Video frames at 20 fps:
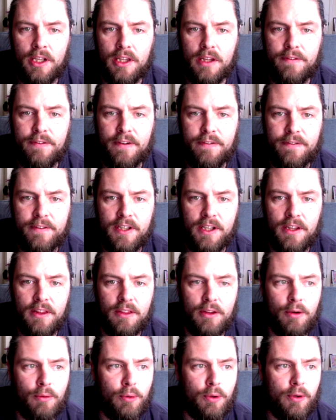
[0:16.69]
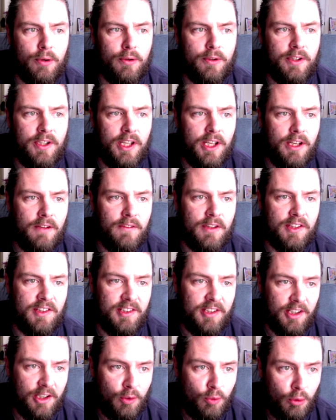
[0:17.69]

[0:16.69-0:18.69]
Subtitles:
the 15th World Day of the Sick